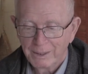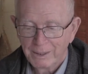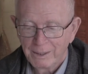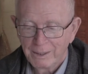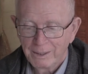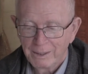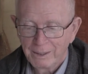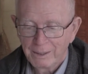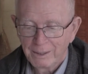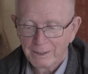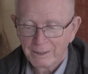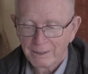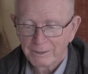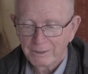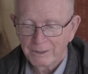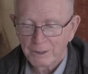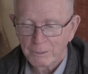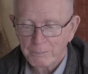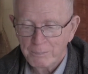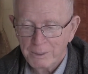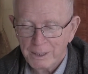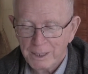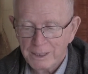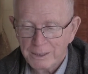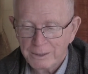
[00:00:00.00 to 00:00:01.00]
The main
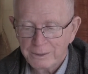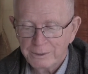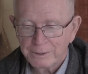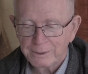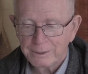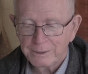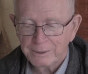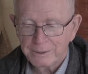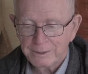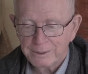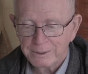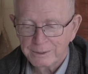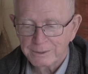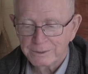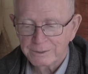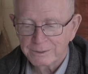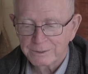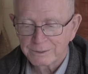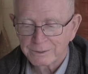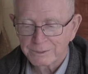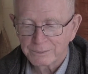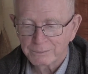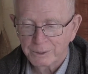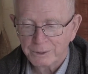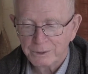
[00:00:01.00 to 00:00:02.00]
thing is, when
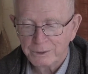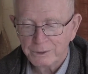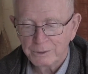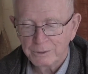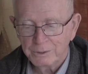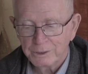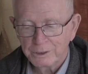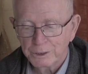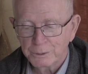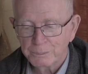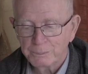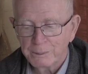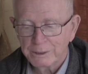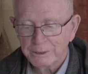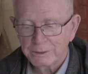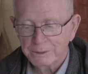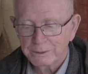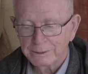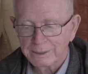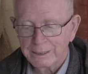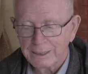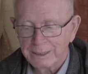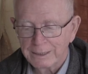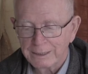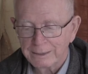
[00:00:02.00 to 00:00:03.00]
you're in special
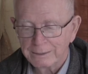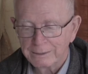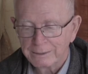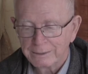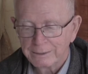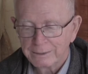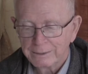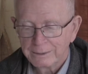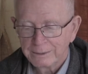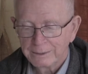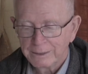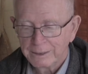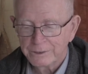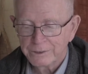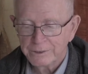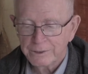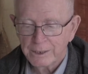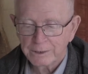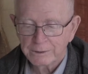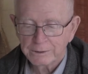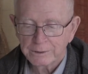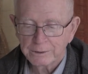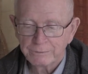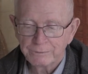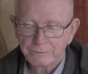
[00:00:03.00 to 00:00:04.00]
ed, is not to
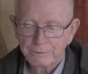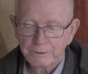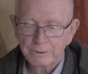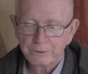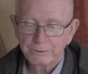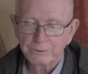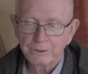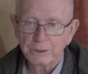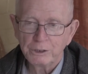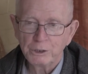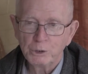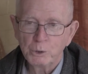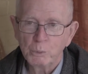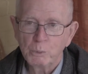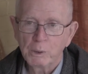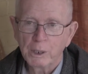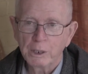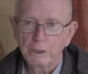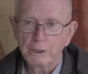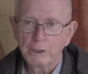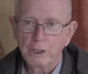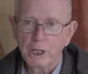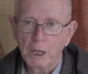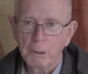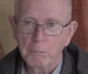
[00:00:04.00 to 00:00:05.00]
feel that you are
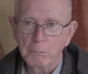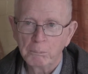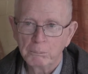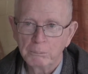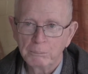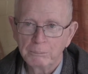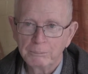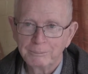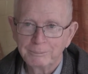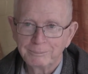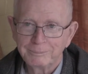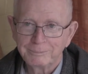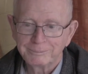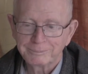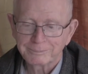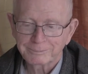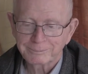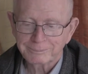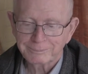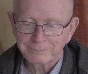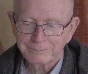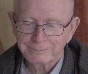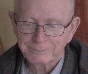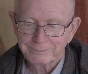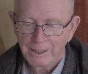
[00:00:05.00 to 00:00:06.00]
dumb.
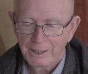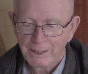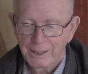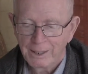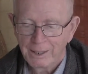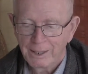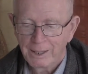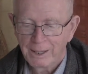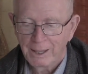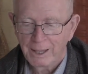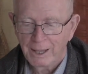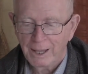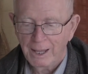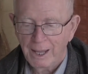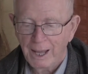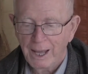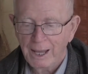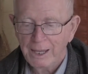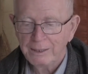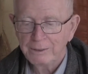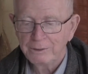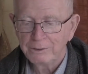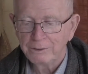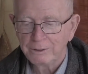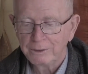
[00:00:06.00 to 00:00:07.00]
I
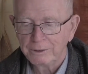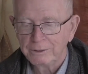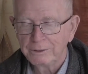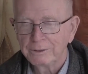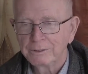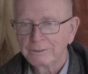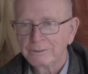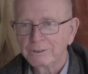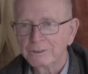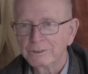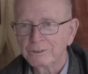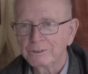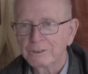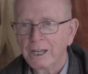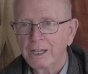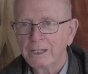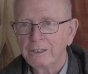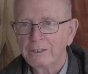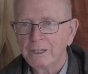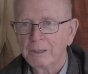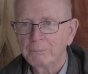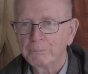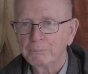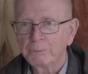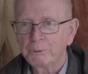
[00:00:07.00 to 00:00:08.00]
learned to stand up
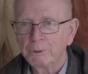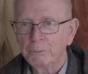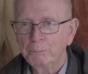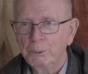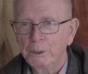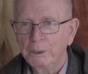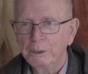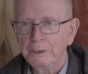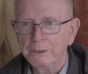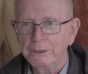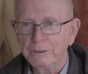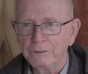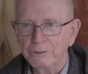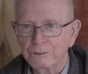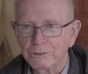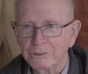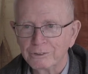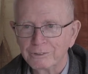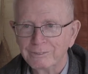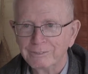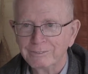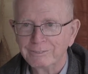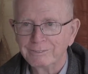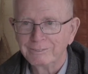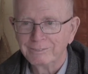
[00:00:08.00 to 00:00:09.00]
to bullies.
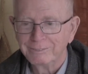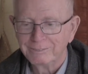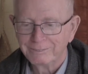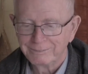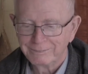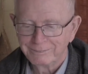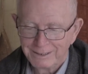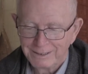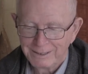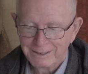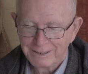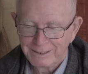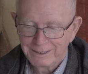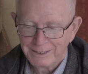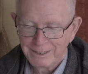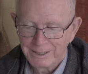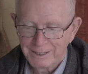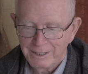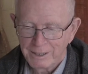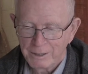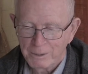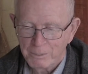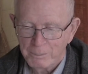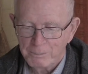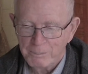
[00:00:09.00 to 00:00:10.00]

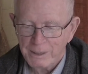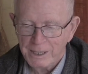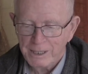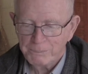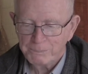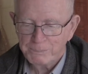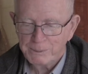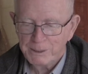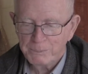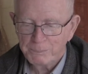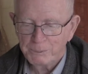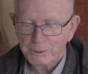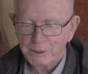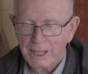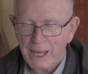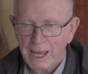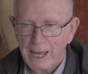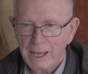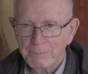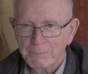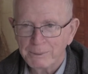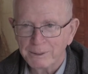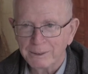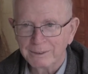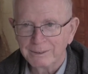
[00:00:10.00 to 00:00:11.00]
Make people happy,
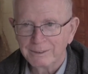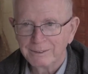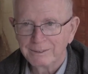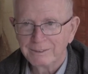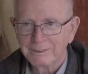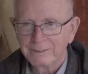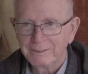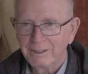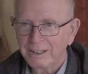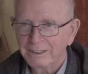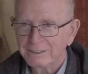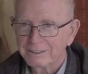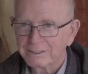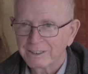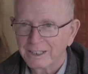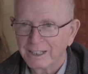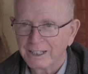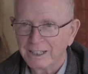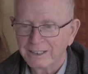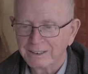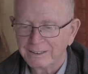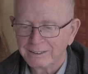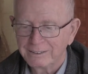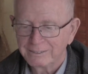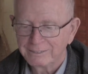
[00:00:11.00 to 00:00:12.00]
not sad.
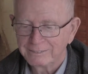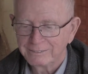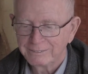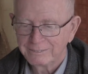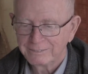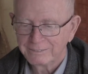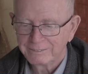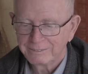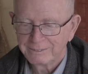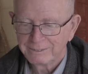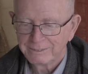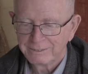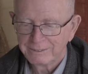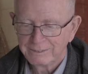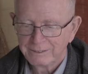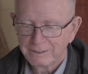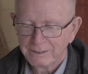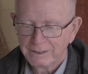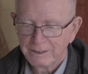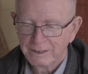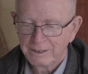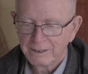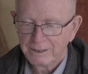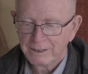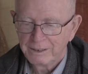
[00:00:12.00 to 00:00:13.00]

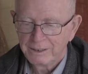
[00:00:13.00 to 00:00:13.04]
If